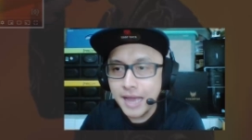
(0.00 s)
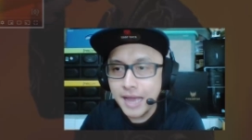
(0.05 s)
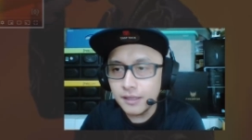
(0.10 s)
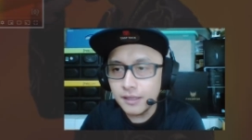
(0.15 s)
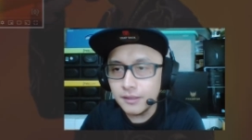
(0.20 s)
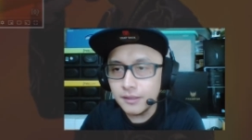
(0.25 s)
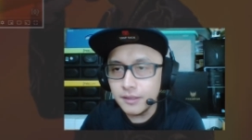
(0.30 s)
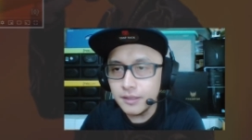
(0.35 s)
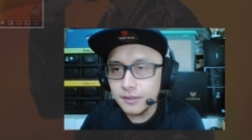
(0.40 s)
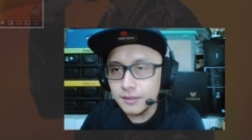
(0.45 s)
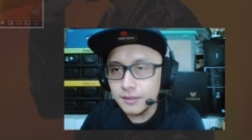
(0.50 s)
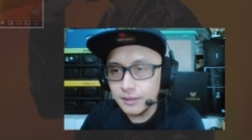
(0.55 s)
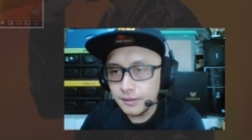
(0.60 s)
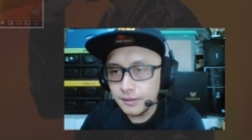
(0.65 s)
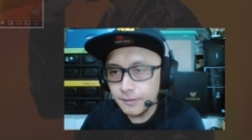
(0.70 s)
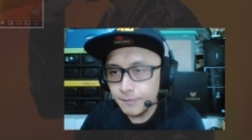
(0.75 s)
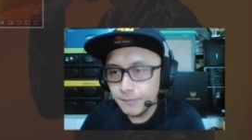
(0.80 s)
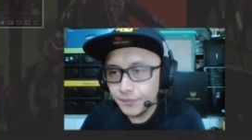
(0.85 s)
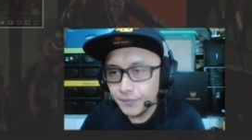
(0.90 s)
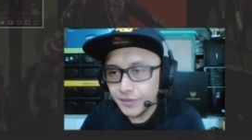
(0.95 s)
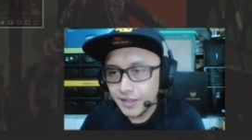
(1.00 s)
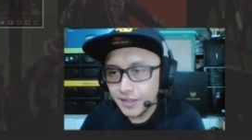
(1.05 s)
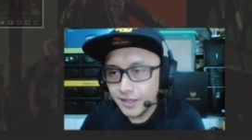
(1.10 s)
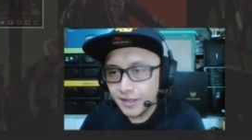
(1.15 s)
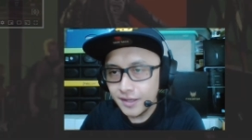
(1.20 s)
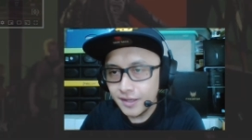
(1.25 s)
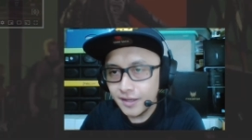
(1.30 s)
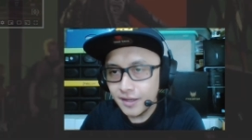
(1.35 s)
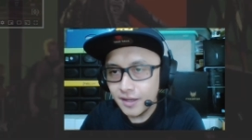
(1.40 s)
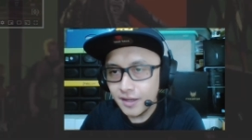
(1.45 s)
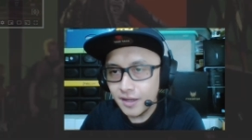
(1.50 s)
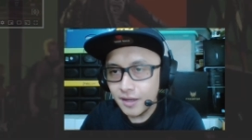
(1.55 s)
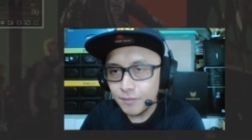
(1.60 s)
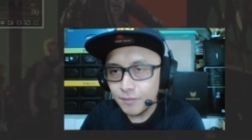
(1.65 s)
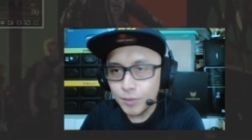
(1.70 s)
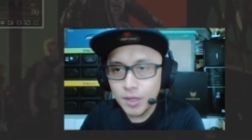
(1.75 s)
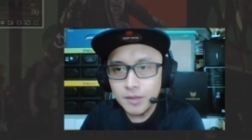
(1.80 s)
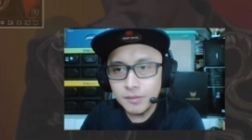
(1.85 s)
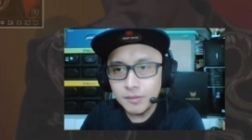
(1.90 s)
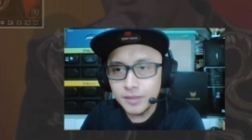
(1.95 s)
a little,
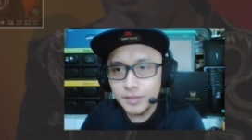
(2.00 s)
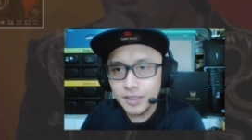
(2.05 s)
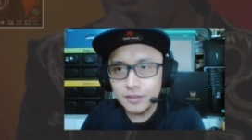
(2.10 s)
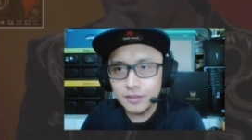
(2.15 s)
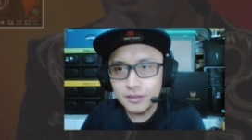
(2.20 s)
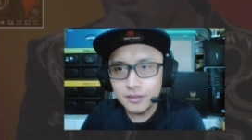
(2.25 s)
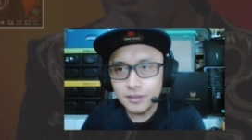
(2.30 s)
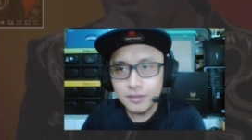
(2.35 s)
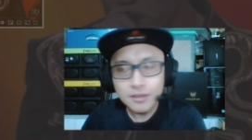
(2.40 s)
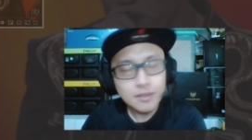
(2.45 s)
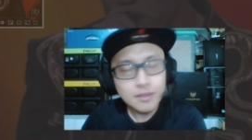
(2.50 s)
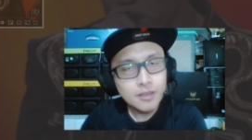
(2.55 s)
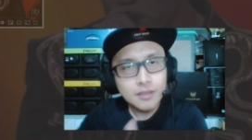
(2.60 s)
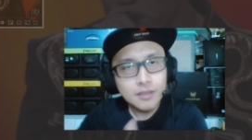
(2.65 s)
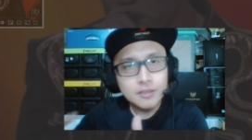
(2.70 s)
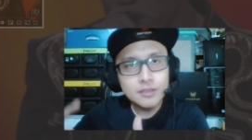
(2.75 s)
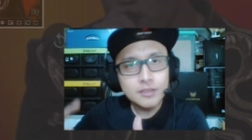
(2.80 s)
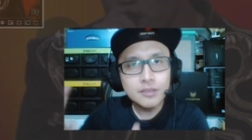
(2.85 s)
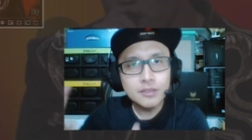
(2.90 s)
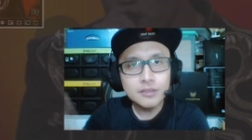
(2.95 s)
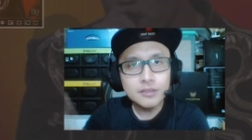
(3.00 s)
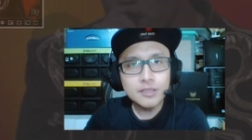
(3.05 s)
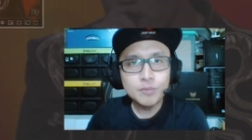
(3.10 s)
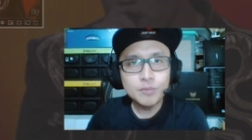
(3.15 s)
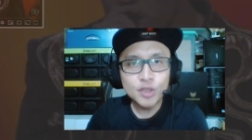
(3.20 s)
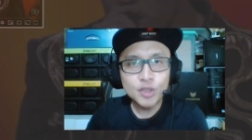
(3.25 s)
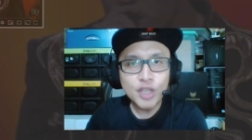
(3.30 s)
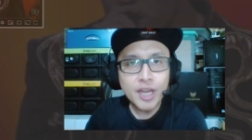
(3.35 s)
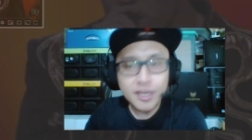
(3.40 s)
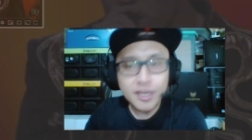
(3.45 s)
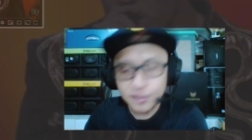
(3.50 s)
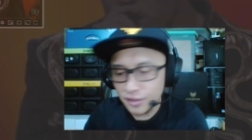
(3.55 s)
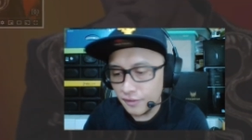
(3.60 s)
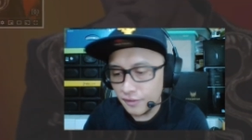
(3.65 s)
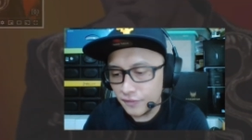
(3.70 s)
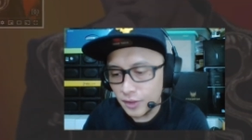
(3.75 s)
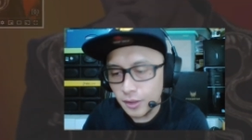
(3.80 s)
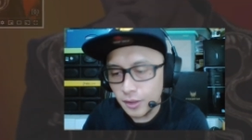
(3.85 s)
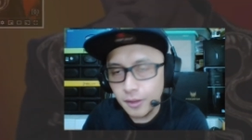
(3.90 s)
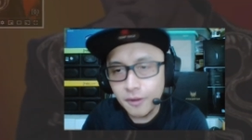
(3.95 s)
probably some shades
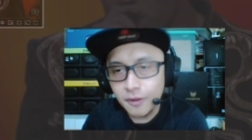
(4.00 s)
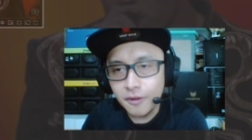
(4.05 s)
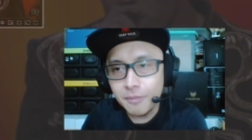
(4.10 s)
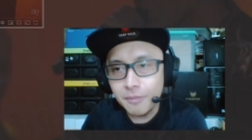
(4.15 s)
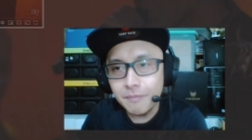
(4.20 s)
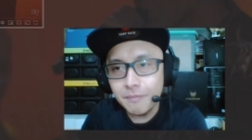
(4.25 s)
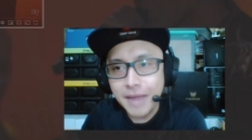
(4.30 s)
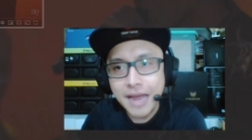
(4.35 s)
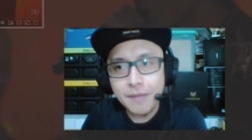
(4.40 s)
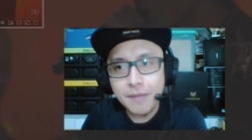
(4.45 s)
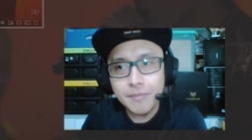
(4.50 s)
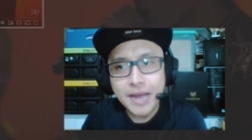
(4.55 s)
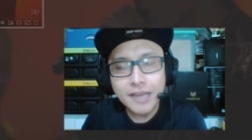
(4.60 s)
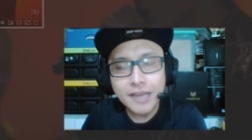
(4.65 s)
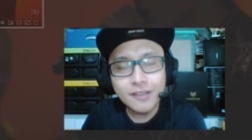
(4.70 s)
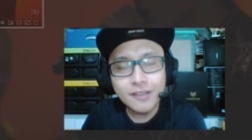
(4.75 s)
of uh, Ma Michael